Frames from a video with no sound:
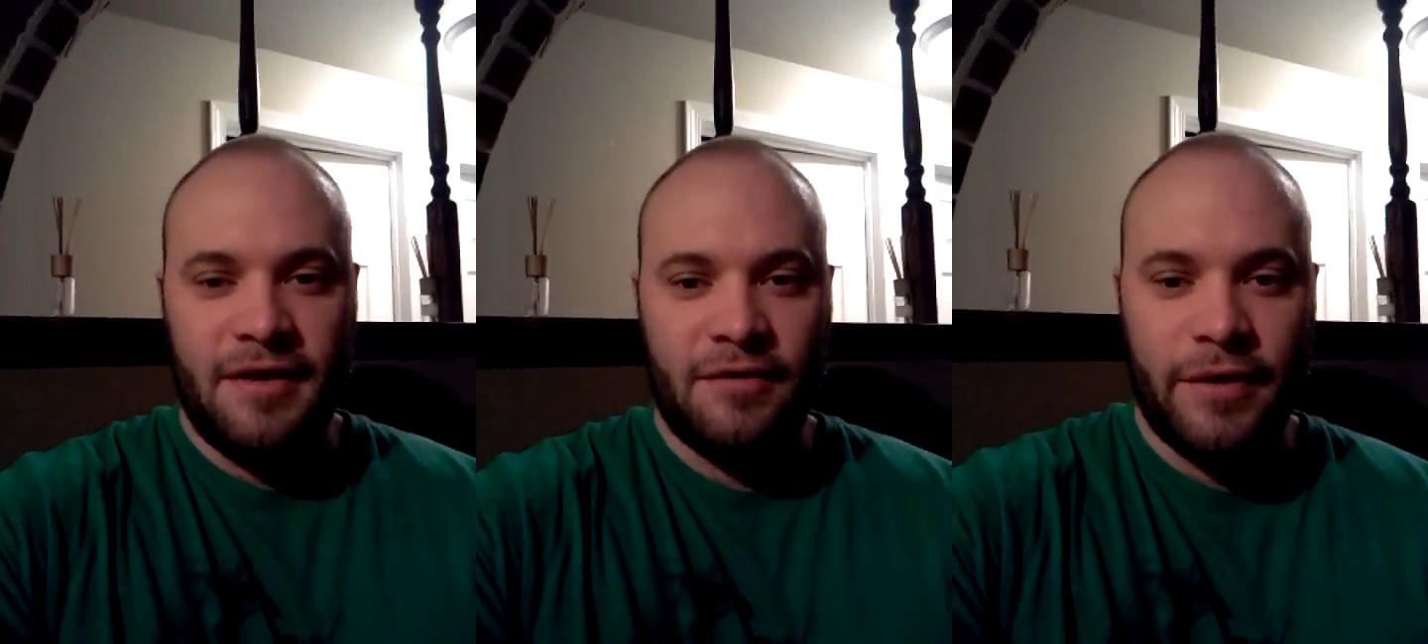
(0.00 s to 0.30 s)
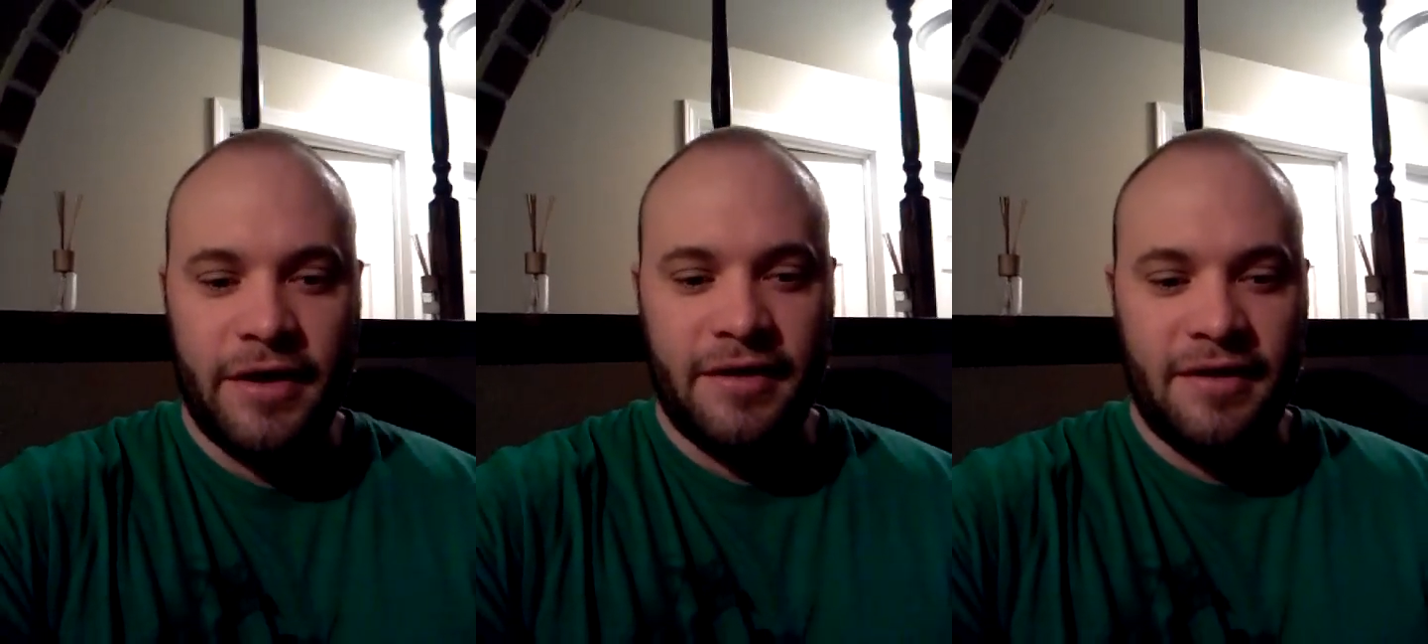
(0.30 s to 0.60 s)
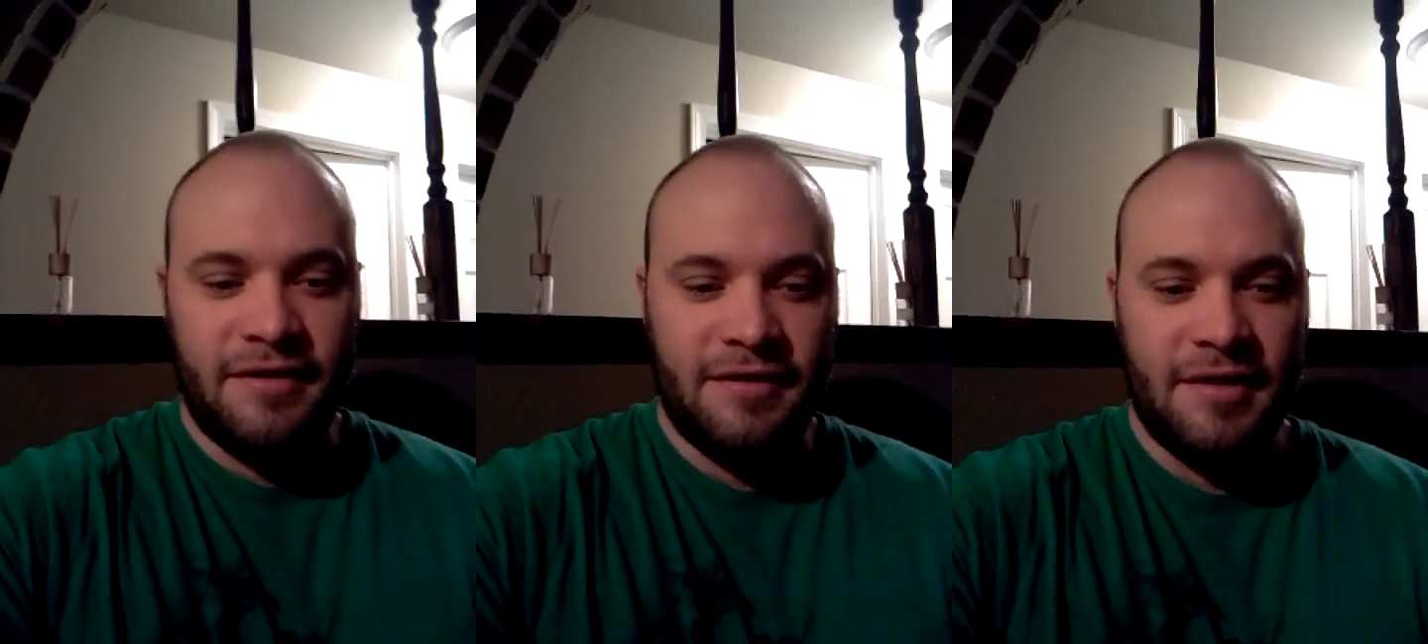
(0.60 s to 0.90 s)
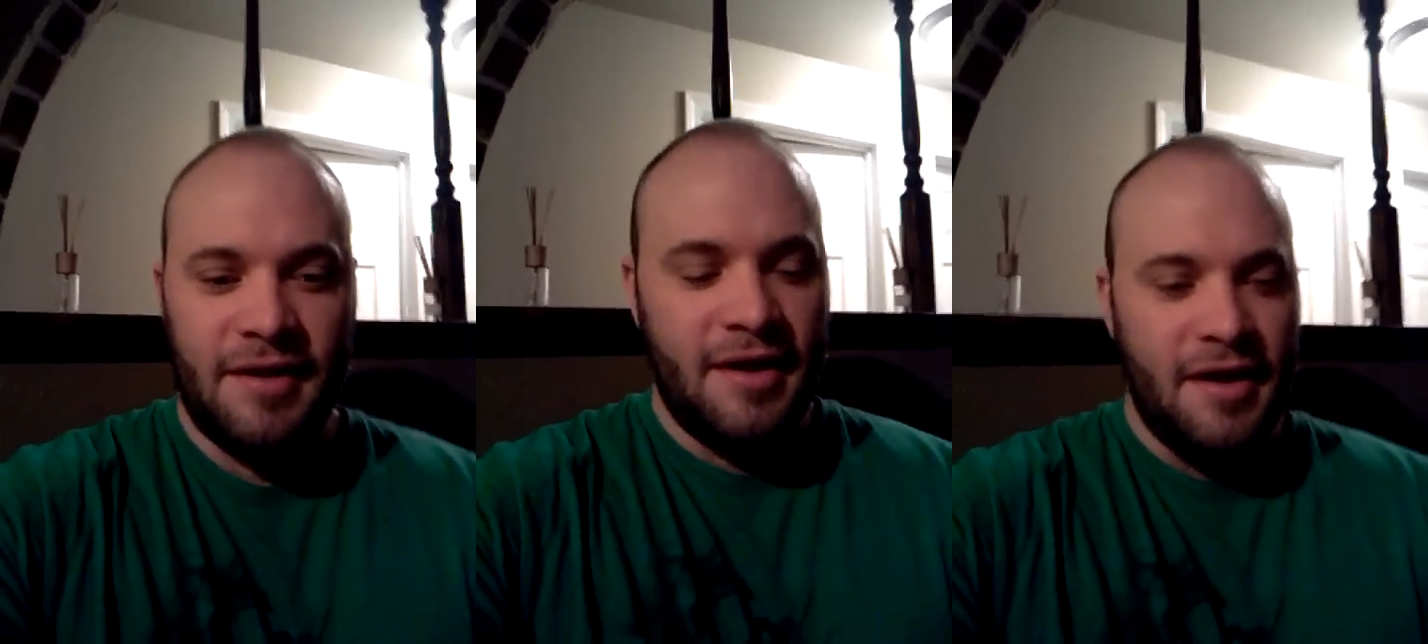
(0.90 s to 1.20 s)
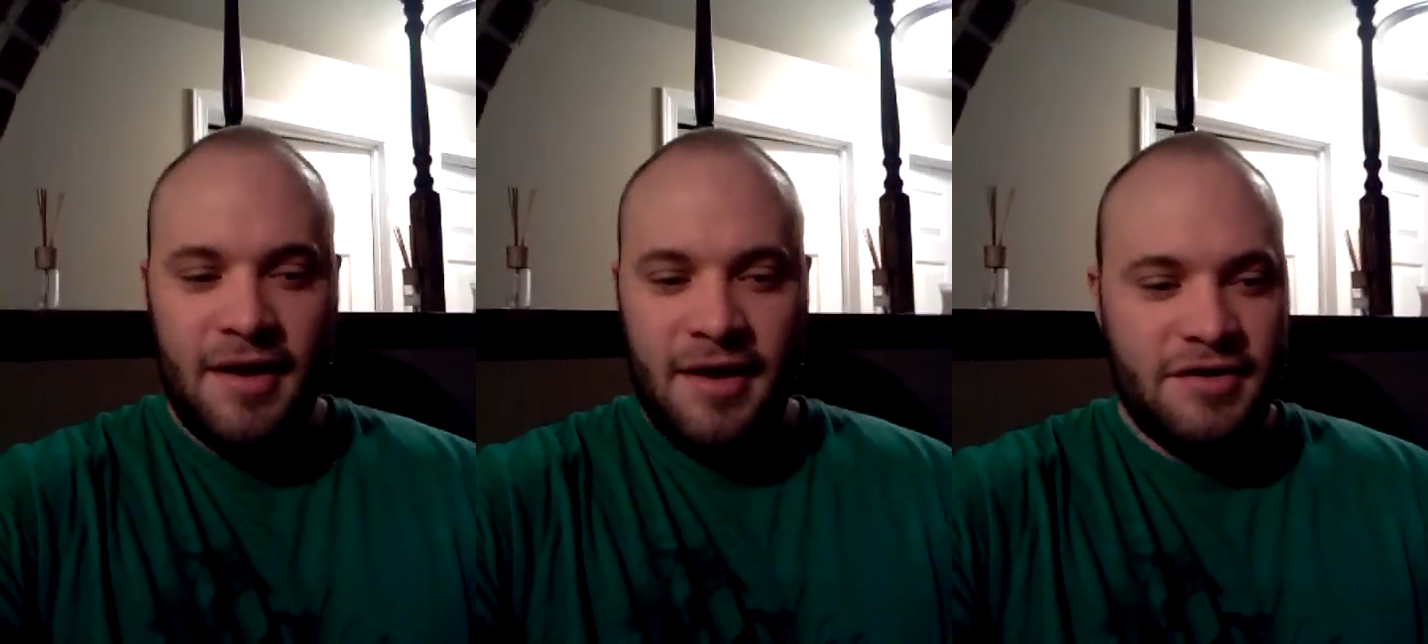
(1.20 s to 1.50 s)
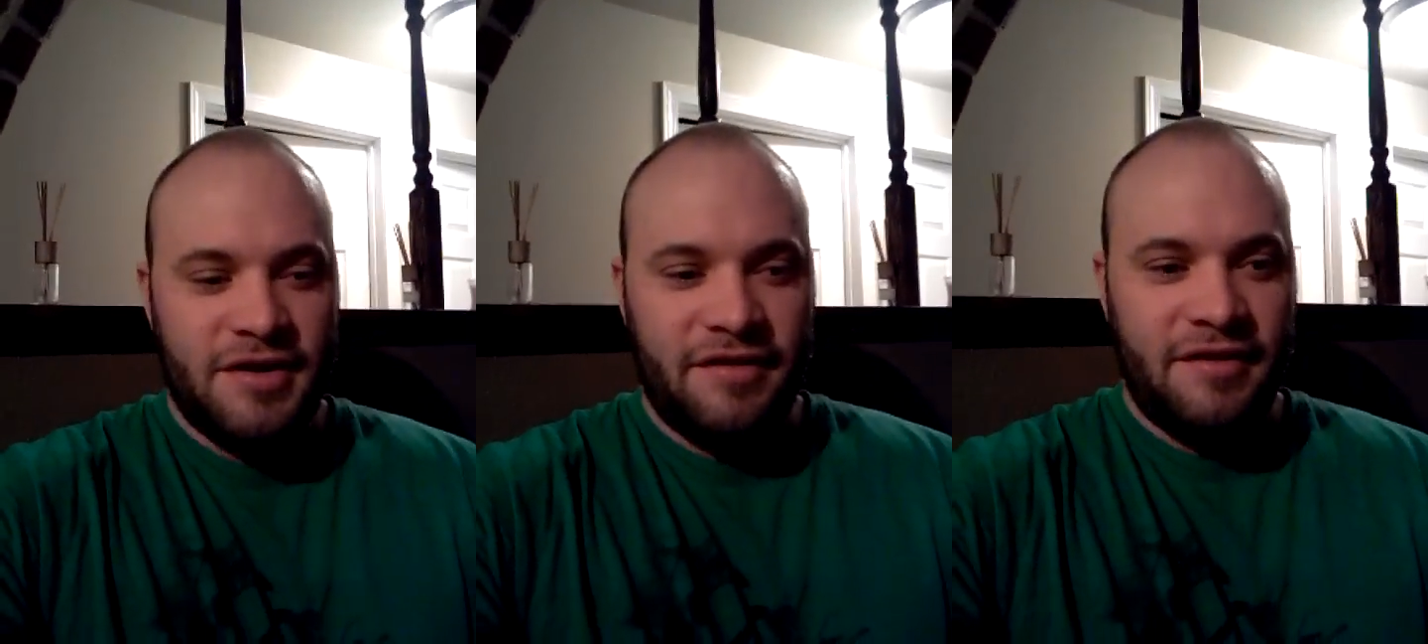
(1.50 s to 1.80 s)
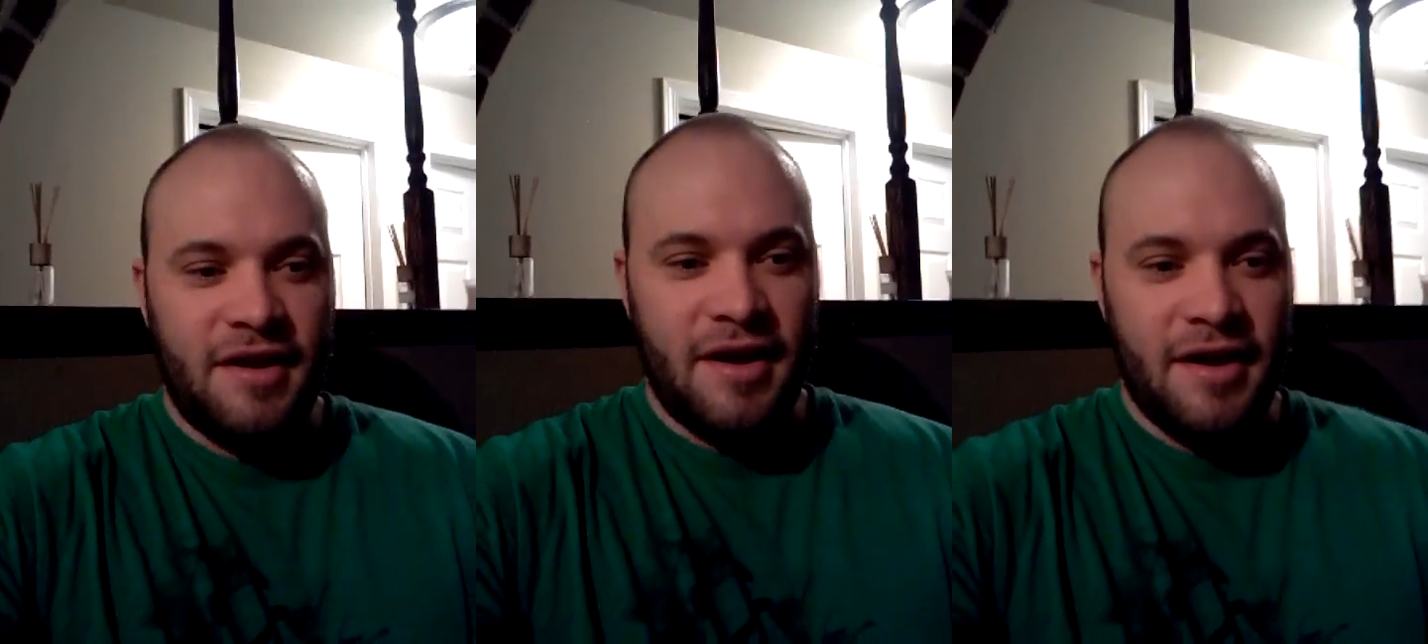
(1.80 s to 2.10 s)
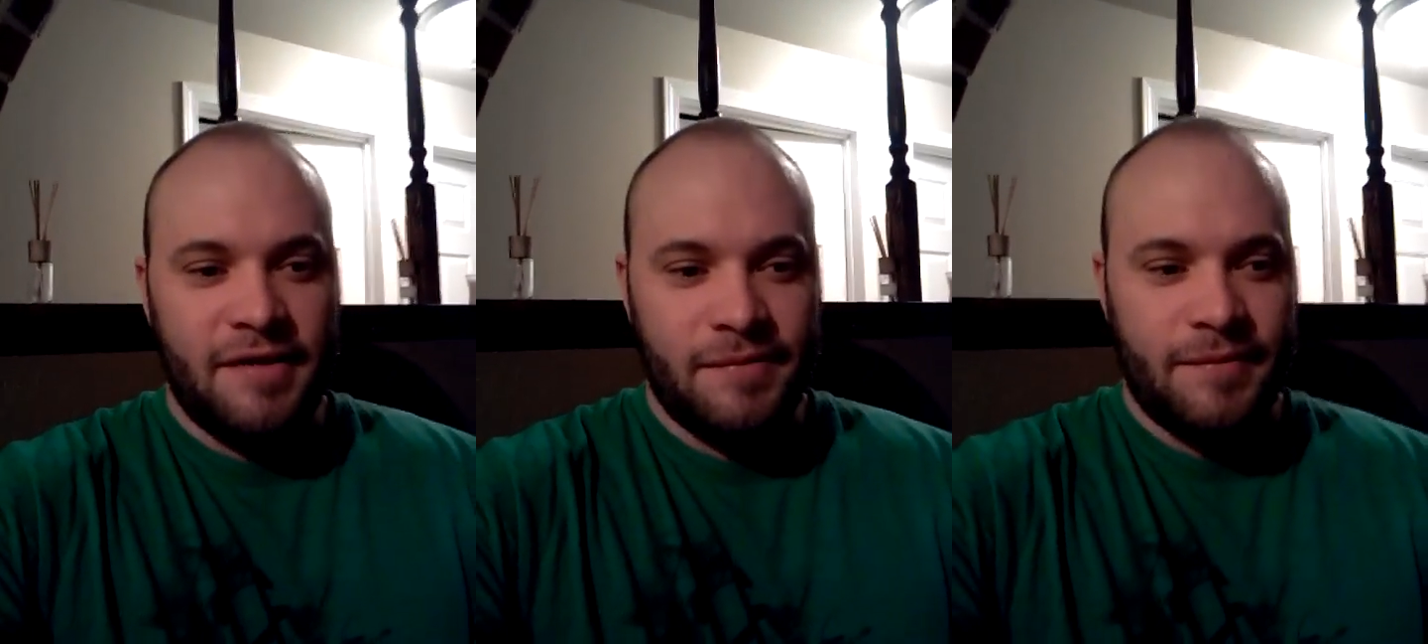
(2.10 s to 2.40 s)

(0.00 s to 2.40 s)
as well as just uh,